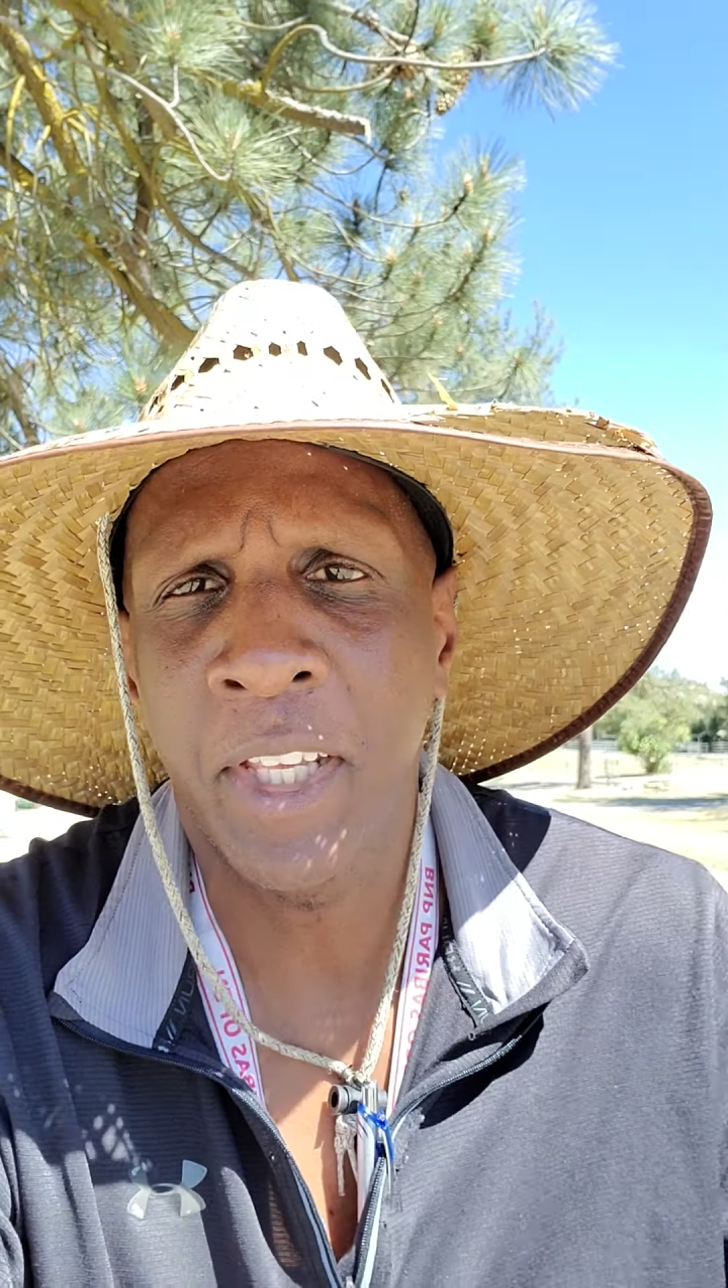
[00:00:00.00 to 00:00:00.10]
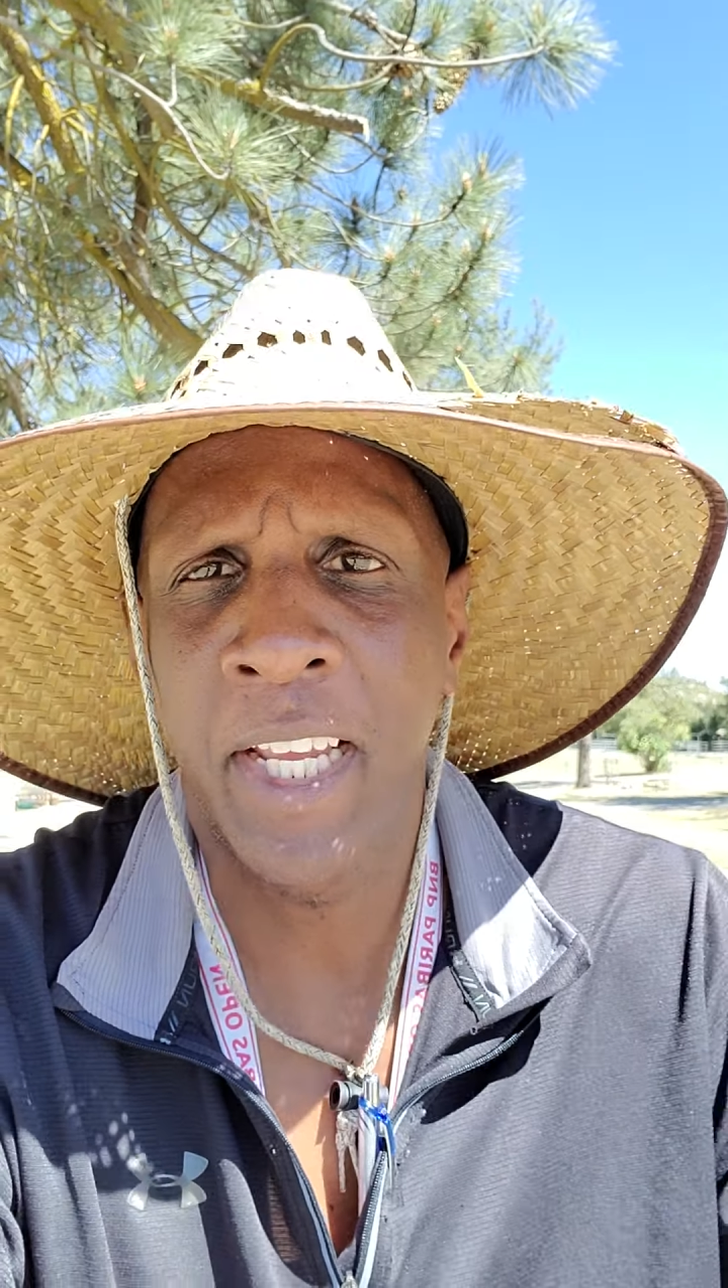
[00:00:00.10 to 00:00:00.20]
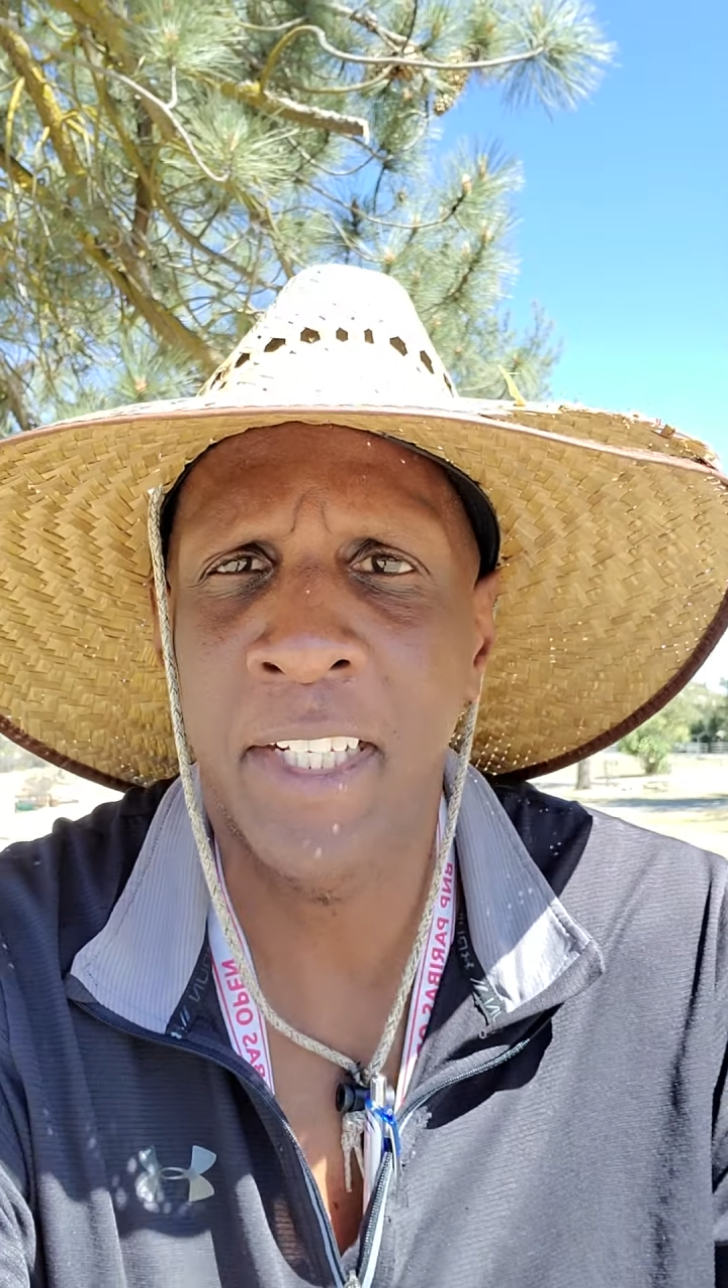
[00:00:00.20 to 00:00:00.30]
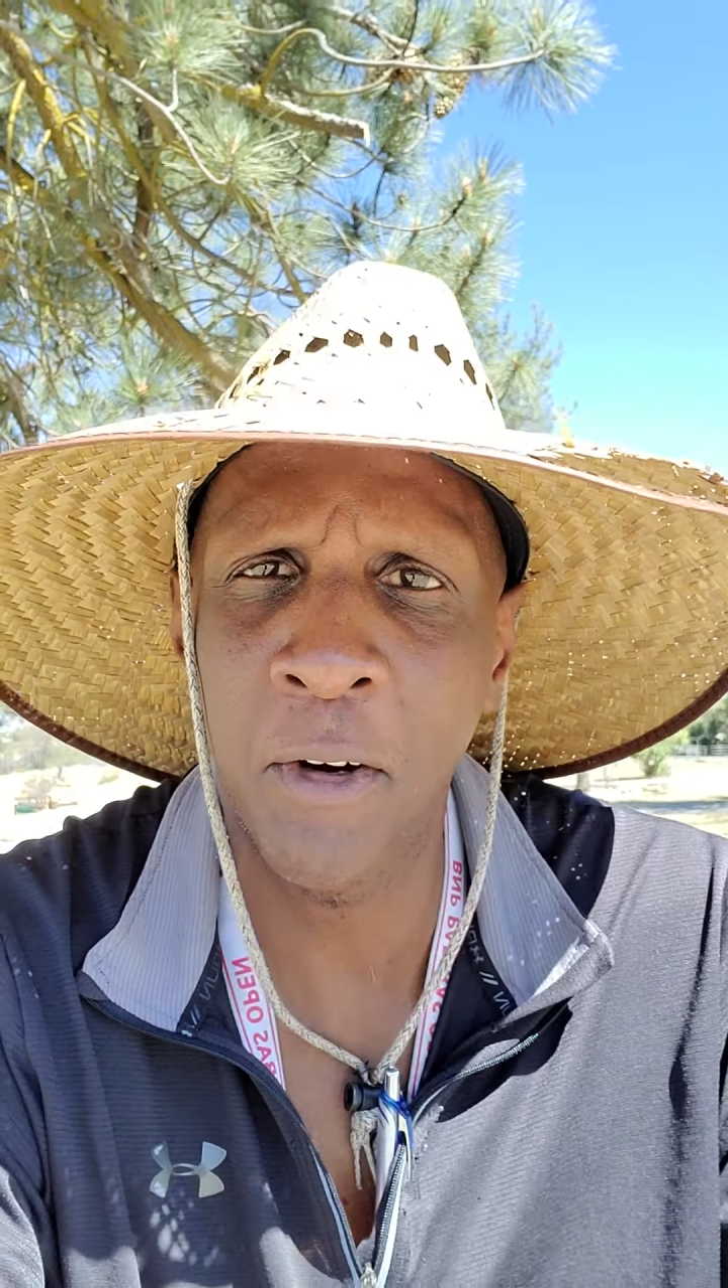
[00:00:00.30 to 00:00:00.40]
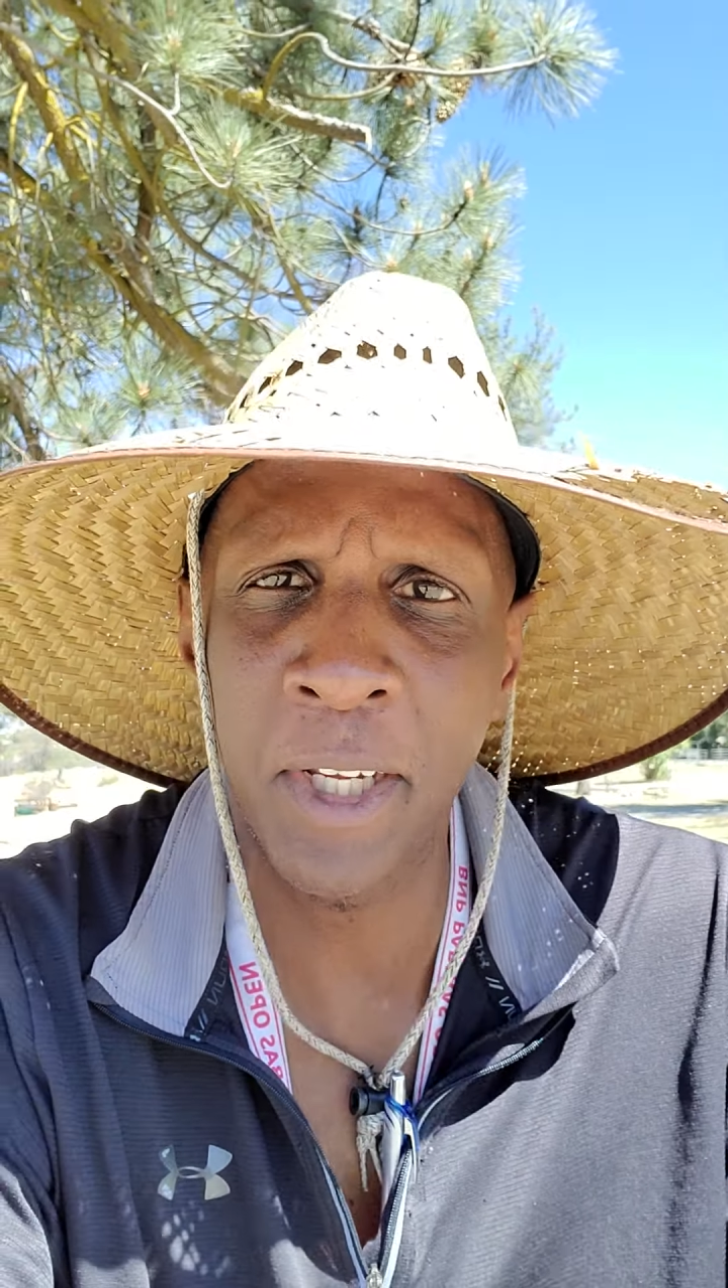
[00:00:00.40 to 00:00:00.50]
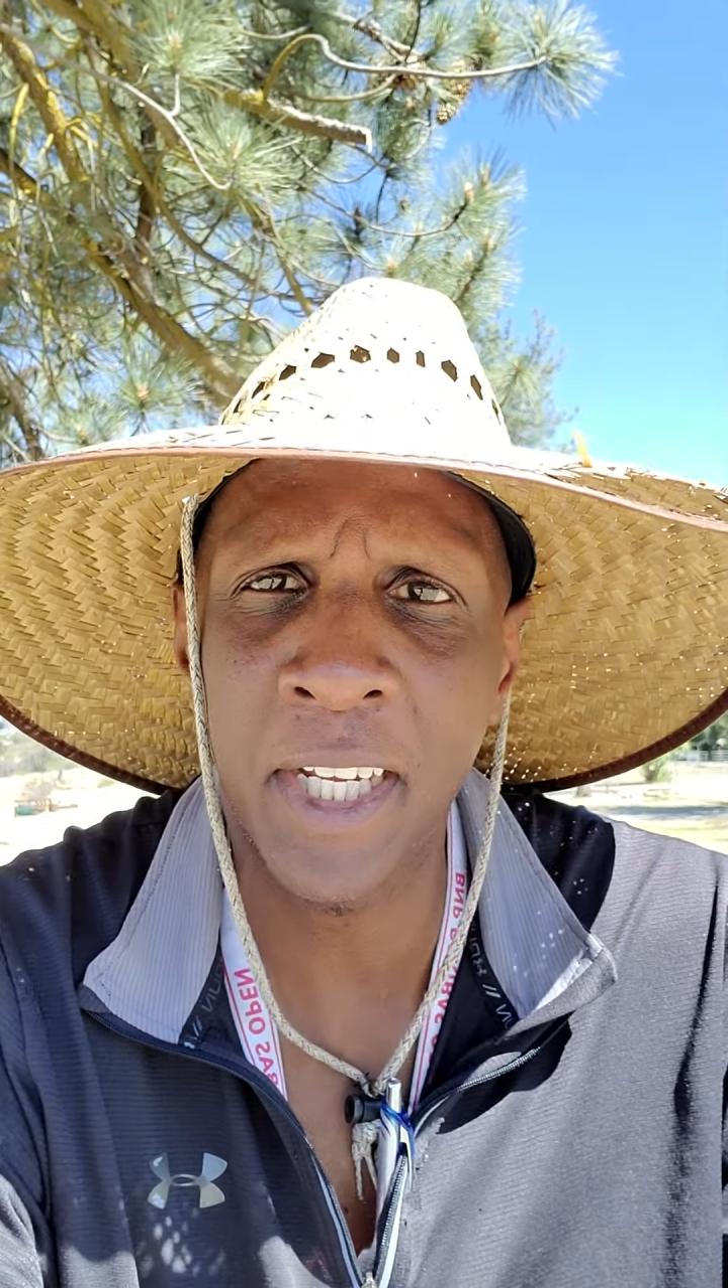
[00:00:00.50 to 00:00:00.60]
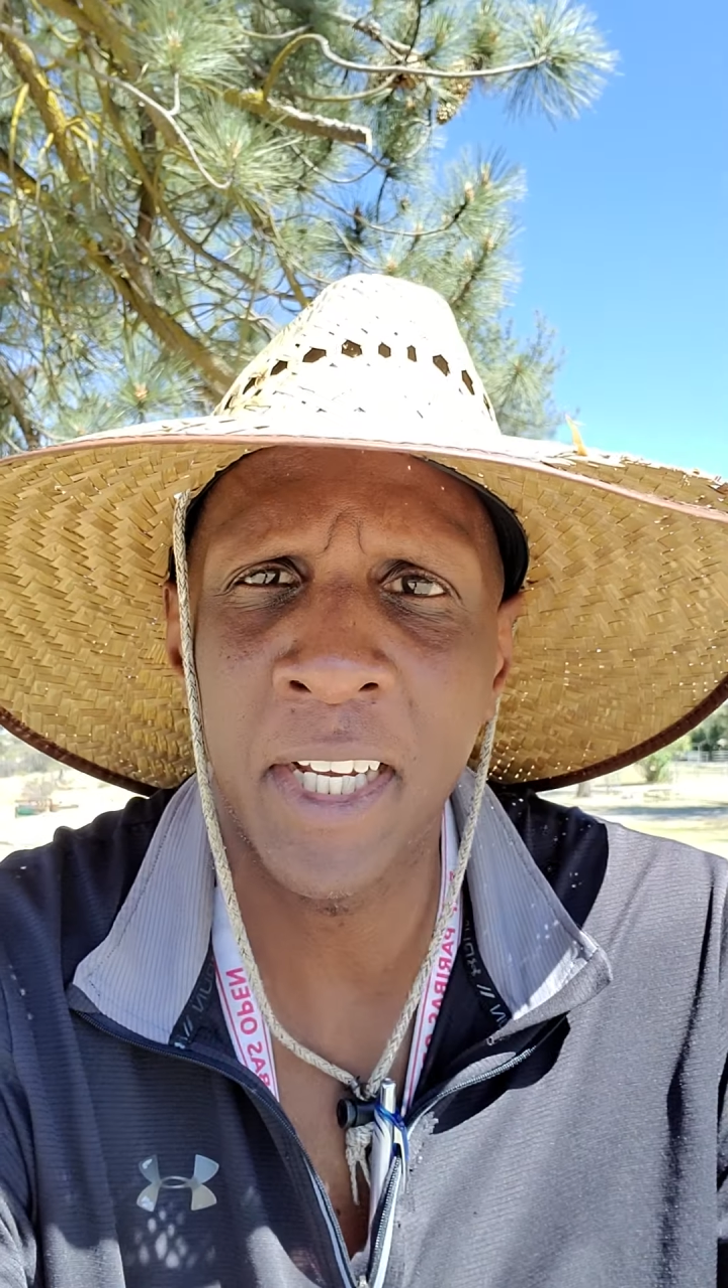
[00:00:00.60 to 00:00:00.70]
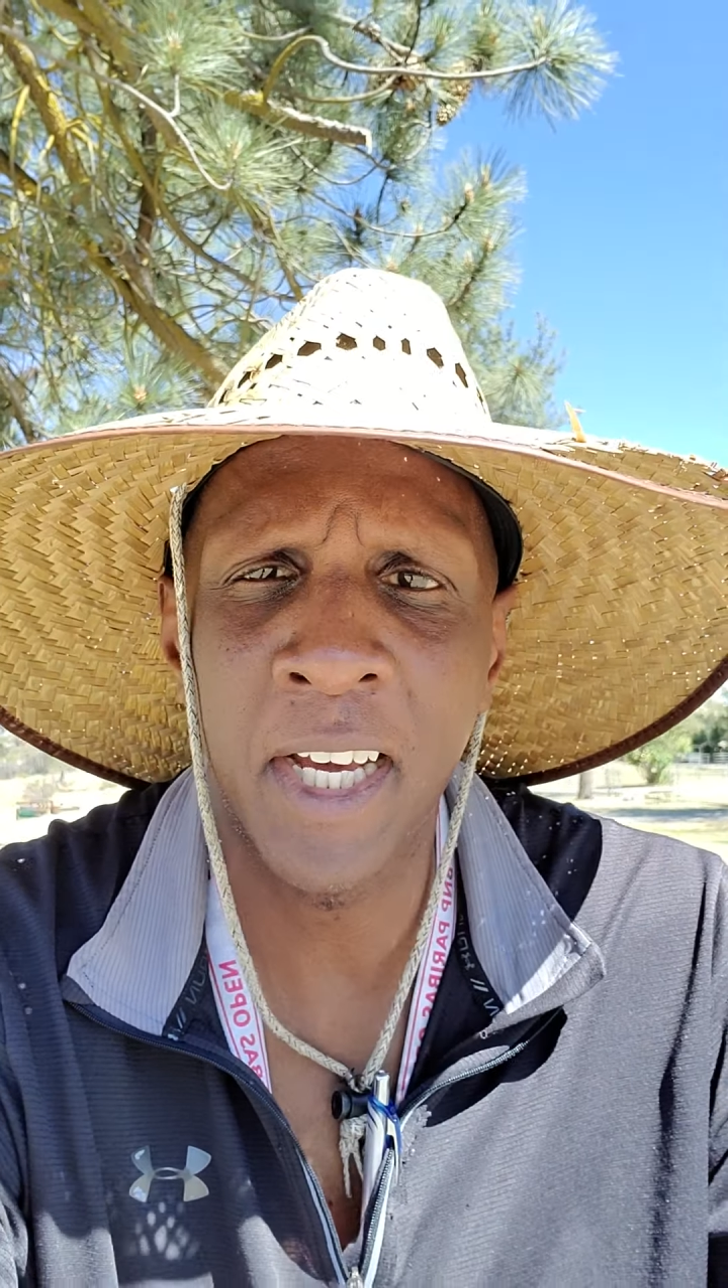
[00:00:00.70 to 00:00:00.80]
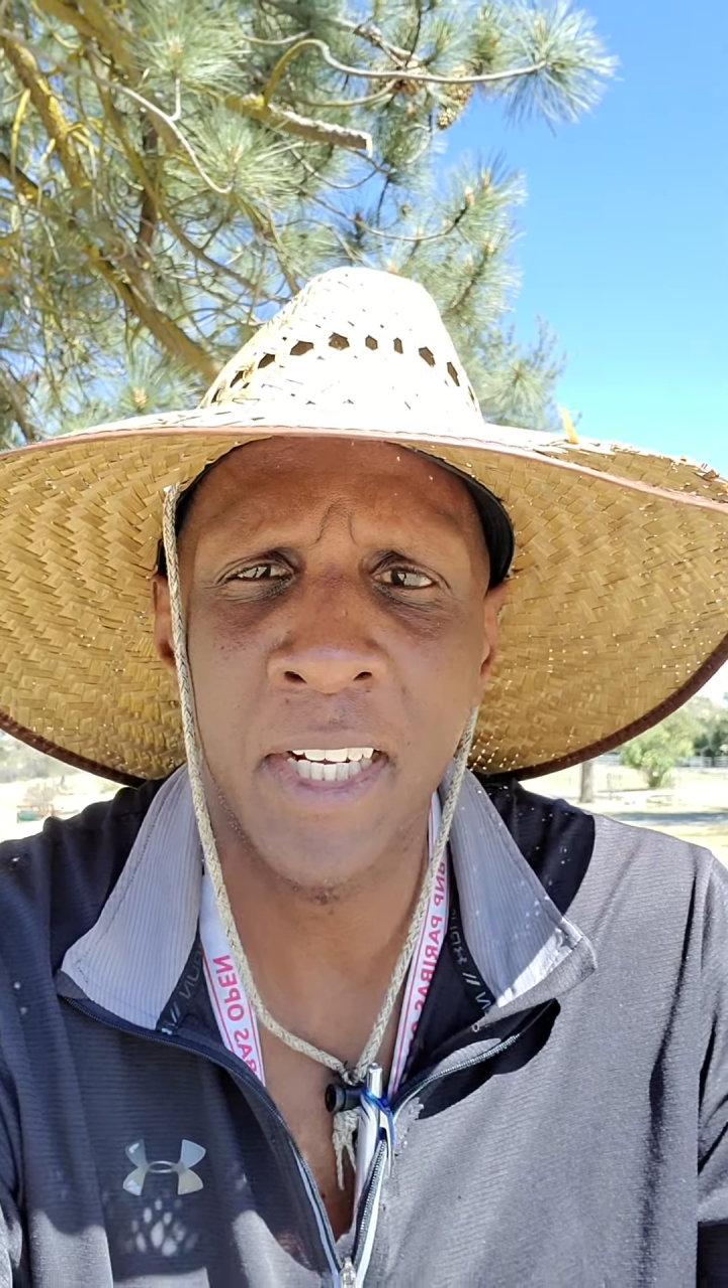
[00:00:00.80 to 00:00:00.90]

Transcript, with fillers: And don't get caught